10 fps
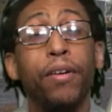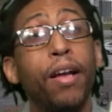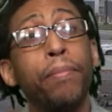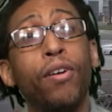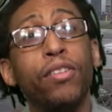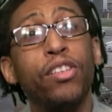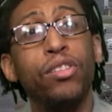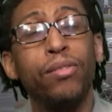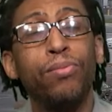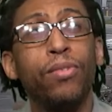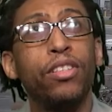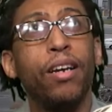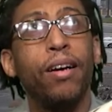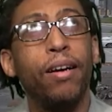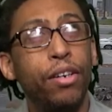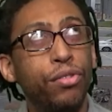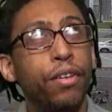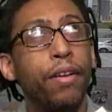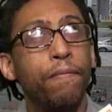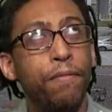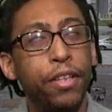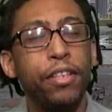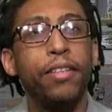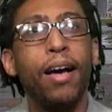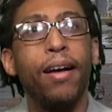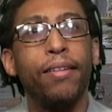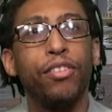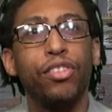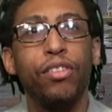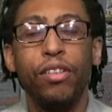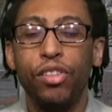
When I brought this was $150.